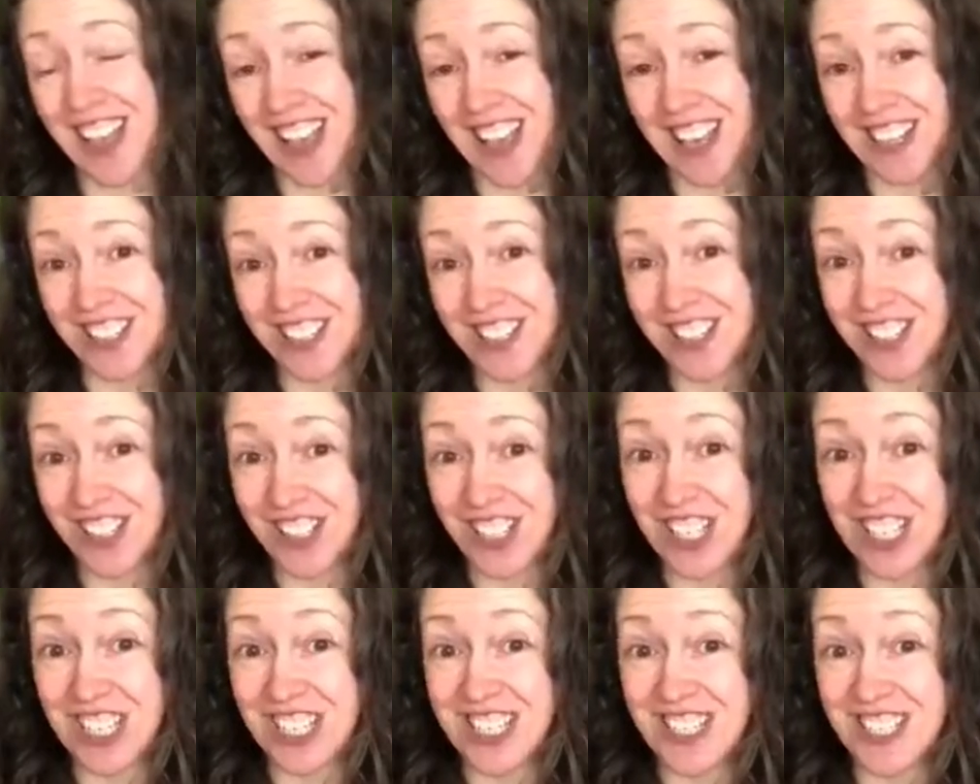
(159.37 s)
and
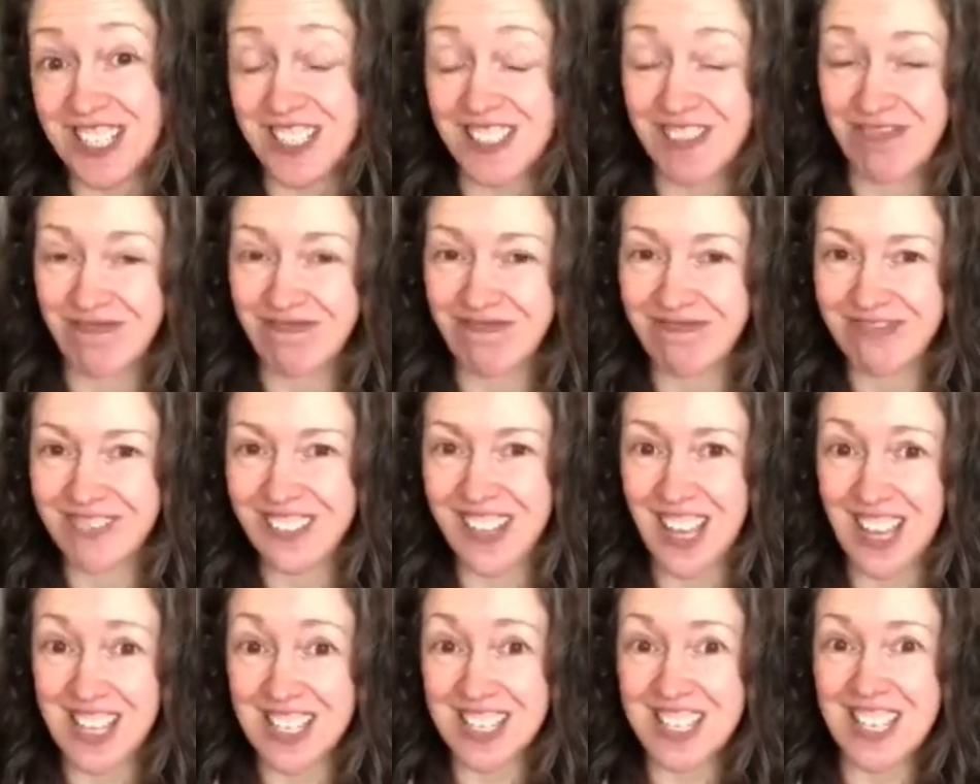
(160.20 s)
cheese.
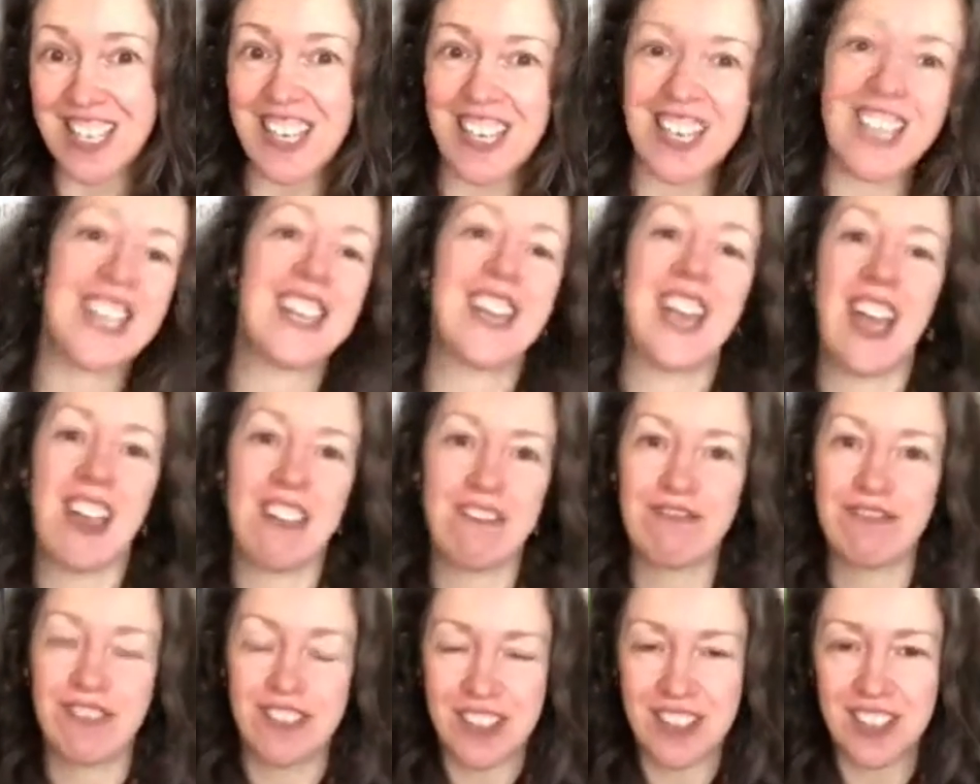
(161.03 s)
That's it.
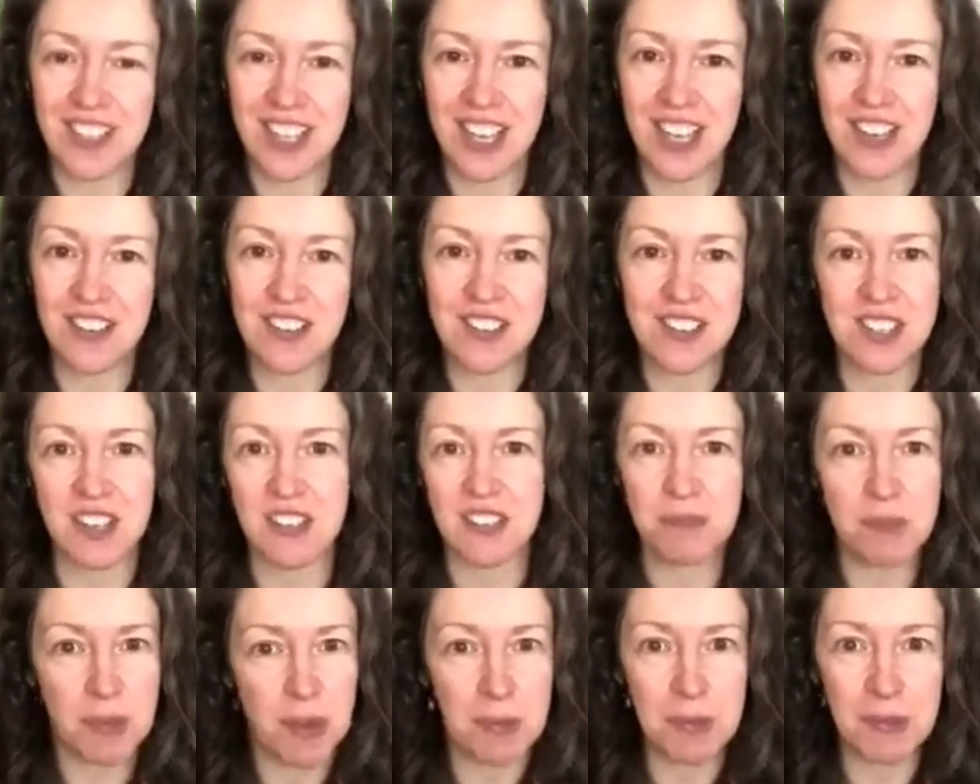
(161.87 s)
Everything else,
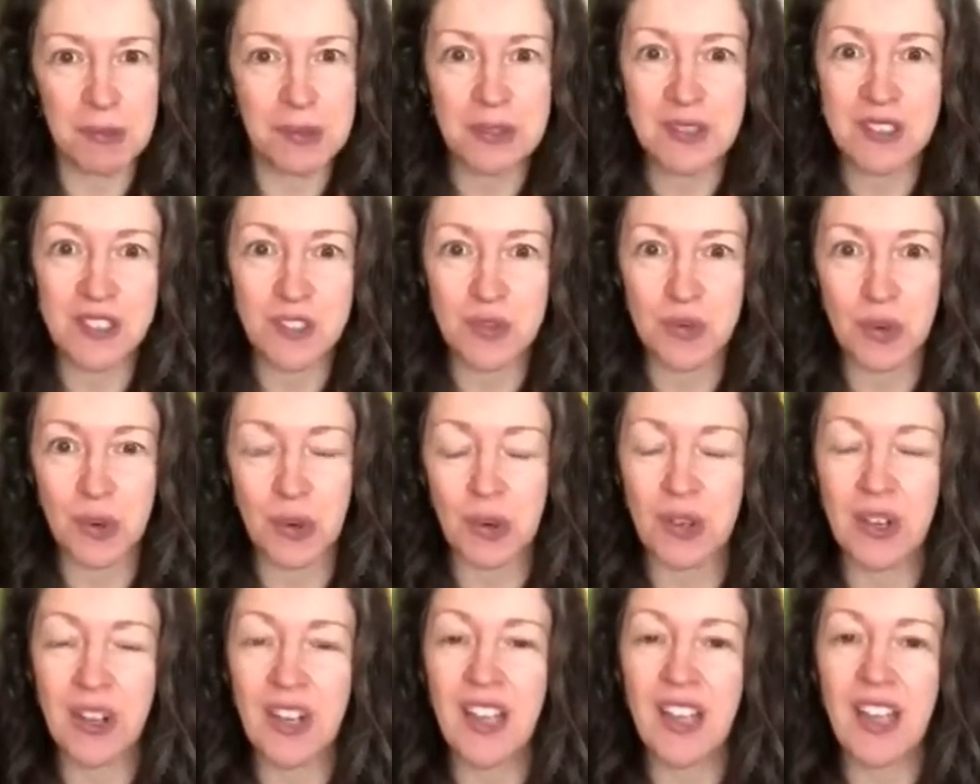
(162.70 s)
and my milk is raw.